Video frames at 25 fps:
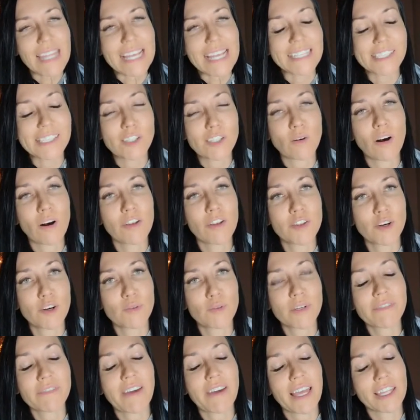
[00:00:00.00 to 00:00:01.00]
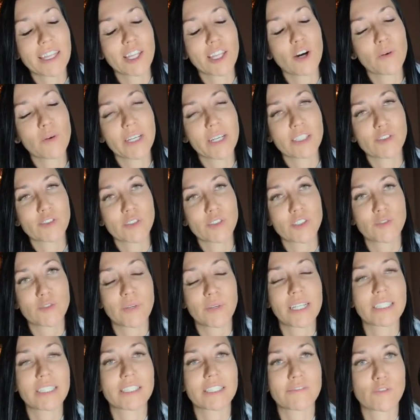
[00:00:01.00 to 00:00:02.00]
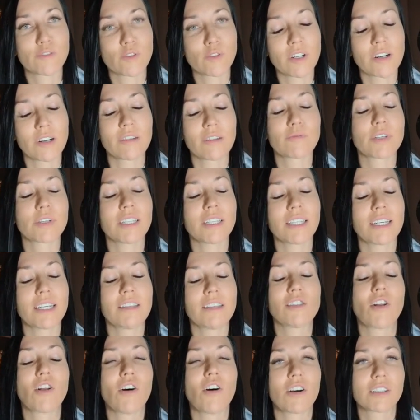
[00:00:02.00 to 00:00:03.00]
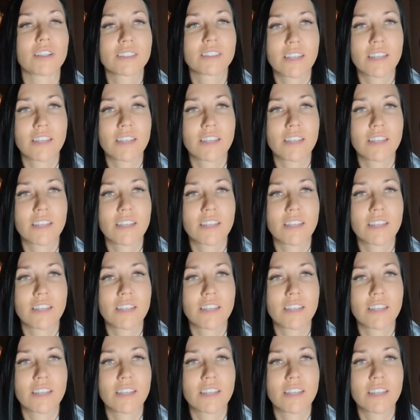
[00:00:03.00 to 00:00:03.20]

And so although we've had low interest rates for a really long